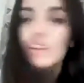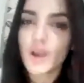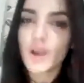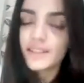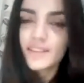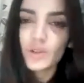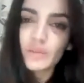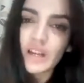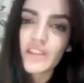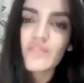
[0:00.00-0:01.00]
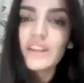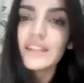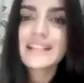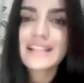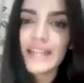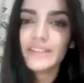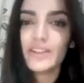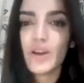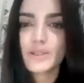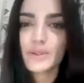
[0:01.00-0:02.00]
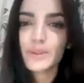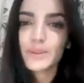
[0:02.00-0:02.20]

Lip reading: so much. I'm very excited also.